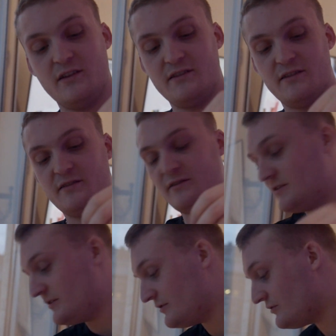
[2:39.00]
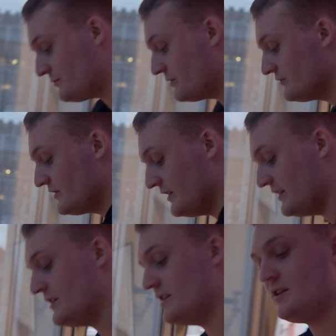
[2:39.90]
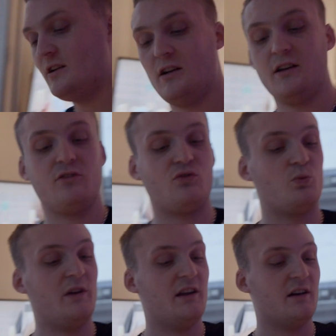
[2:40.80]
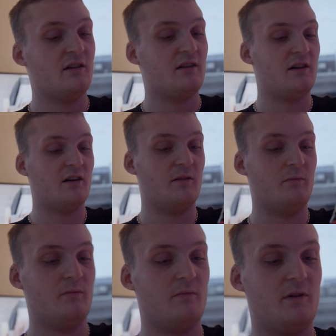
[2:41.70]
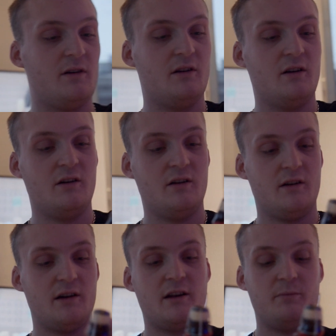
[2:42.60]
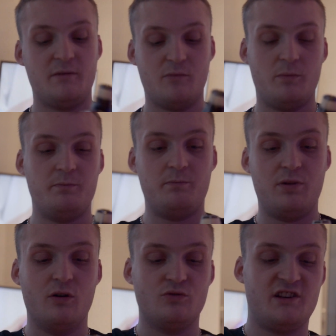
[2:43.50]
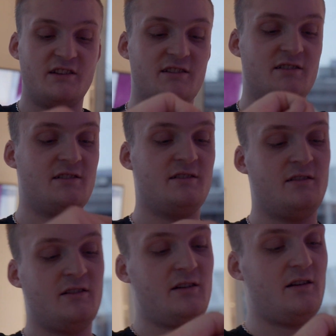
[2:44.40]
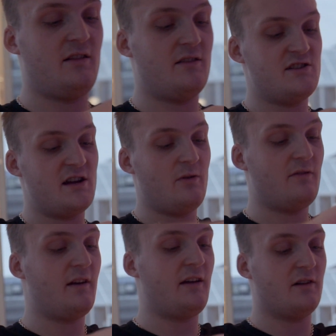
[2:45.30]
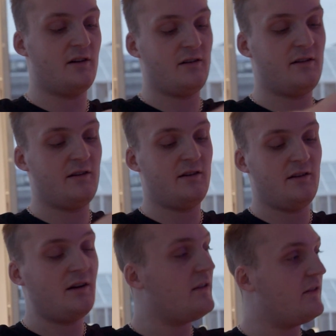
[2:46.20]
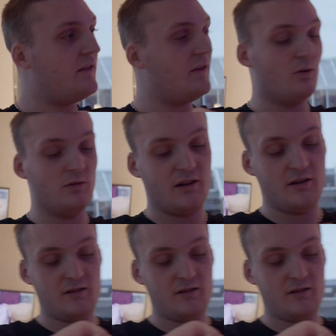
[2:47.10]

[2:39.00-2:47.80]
This is supposedly a lot sweeter um, and a bit more potent in the cherry flavor than the older